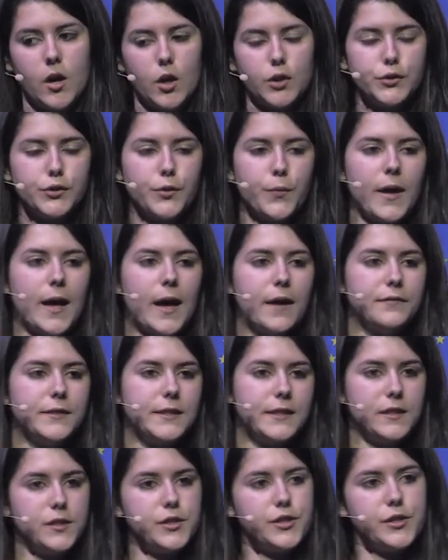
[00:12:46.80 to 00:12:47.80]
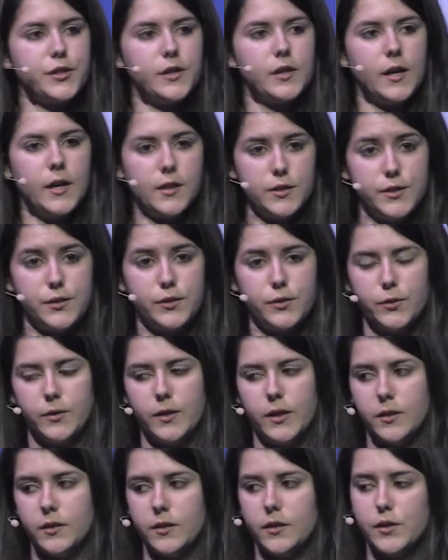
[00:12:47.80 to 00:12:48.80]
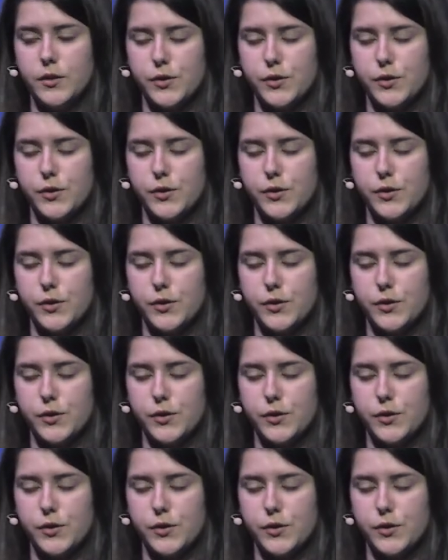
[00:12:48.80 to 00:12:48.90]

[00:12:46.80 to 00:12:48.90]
Also, we have teacher and student.